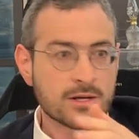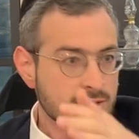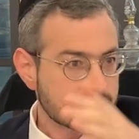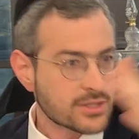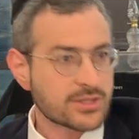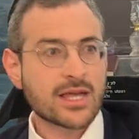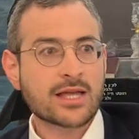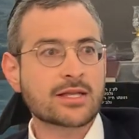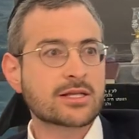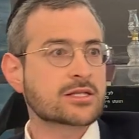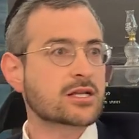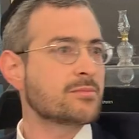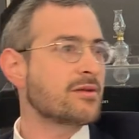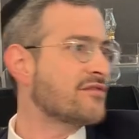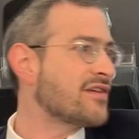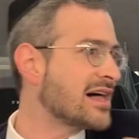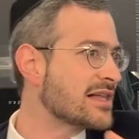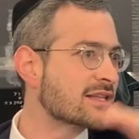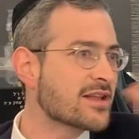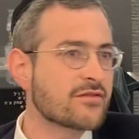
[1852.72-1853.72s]
so then it's going to be
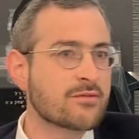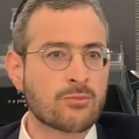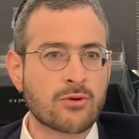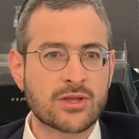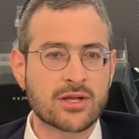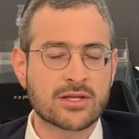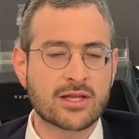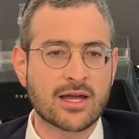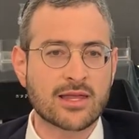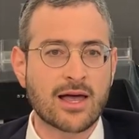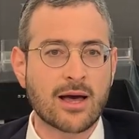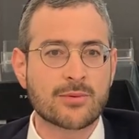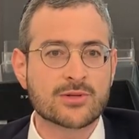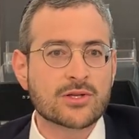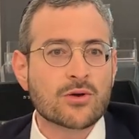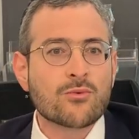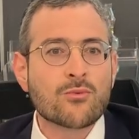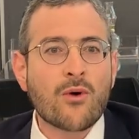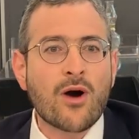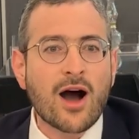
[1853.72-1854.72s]
valid even more than 10 amis.
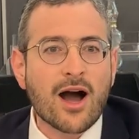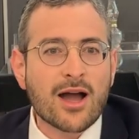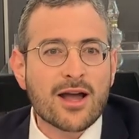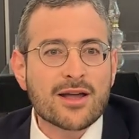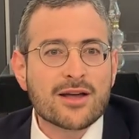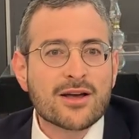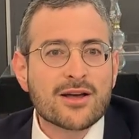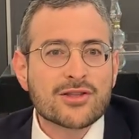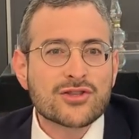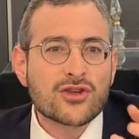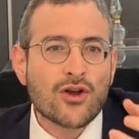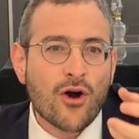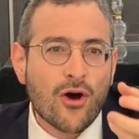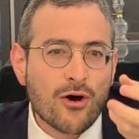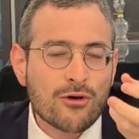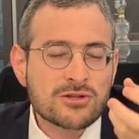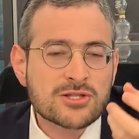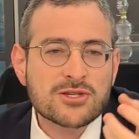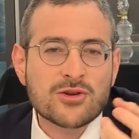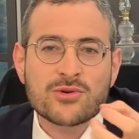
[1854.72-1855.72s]
Why? Your
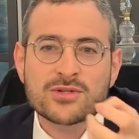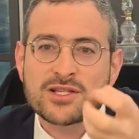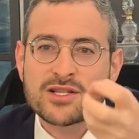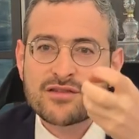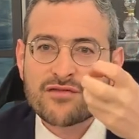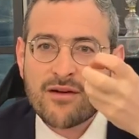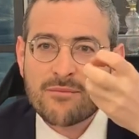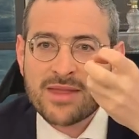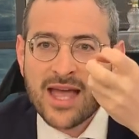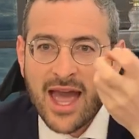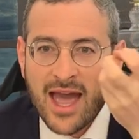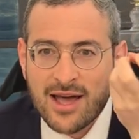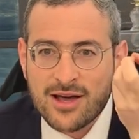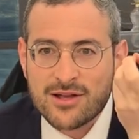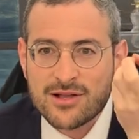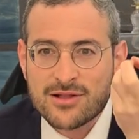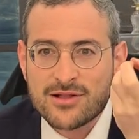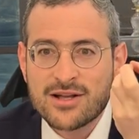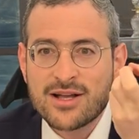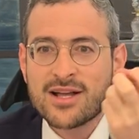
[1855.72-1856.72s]
whole source is from the
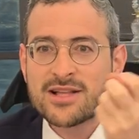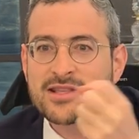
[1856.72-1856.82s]
Hechel.